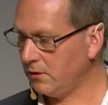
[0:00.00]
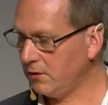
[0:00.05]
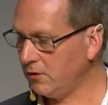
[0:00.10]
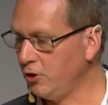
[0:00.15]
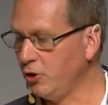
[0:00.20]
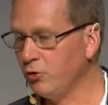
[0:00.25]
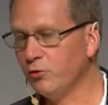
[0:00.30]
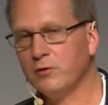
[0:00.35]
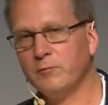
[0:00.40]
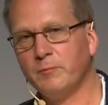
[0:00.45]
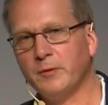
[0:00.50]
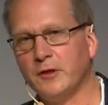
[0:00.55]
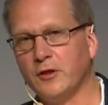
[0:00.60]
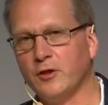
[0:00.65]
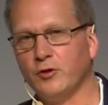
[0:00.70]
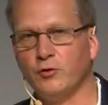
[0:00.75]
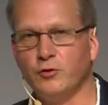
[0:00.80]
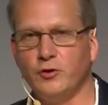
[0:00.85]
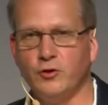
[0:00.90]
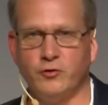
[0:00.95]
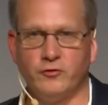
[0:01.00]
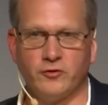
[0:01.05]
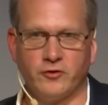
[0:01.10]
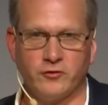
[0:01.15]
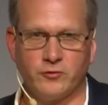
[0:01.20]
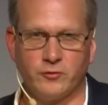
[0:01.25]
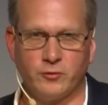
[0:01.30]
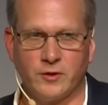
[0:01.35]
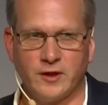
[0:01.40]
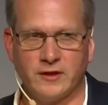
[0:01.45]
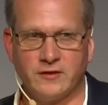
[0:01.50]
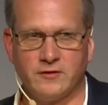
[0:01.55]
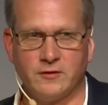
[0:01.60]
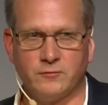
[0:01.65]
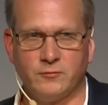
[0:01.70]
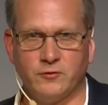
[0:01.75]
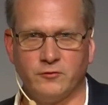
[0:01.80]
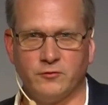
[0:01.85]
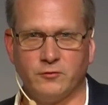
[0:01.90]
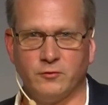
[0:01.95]
Europe alone uses twice the
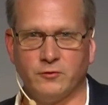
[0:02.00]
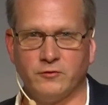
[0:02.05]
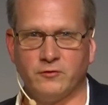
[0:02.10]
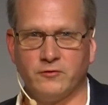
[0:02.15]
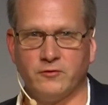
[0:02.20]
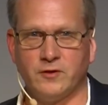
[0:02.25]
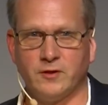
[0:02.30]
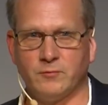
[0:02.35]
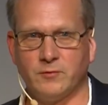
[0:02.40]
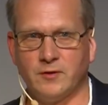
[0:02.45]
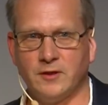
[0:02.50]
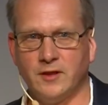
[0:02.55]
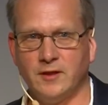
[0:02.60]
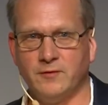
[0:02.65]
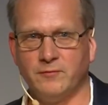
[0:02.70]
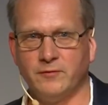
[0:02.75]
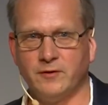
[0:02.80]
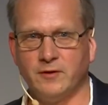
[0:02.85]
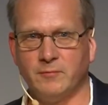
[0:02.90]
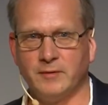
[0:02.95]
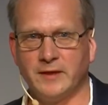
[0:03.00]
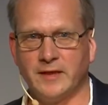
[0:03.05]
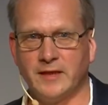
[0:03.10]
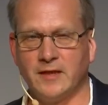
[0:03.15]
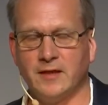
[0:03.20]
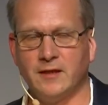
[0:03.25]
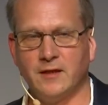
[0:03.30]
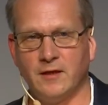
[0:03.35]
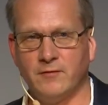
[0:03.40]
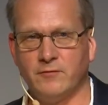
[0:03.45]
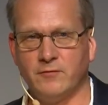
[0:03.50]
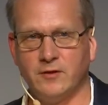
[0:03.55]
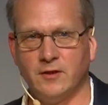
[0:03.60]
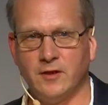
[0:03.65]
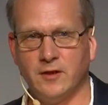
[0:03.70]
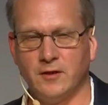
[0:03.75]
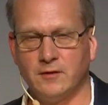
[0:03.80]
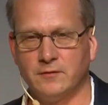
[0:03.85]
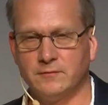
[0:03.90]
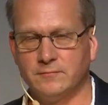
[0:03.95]
resources that we need for the planet every
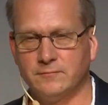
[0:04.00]
year